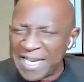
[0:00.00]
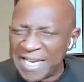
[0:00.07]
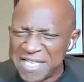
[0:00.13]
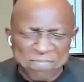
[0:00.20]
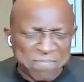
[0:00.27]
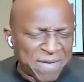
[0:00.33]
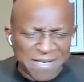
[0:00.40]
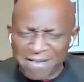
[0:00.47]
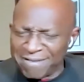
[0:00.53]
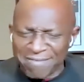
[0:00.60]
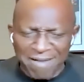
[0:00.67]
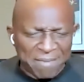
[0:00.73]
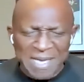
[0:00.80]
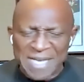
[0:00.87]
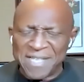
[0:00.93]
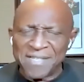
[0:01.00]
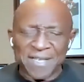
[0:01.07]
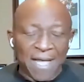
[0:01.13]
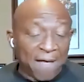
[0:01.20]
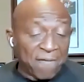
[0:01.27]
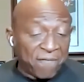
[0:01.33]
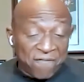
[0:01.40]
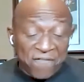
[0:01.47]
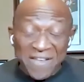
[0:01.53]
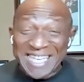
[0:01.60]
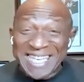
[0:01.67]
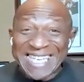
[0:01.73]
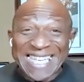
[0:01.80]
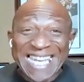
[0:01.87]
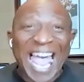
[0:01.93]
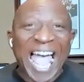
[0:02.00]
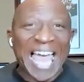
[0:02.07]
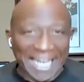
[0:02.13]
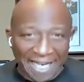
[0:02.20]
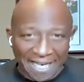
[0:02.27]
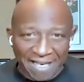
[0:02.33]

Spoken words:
He's a fanatic.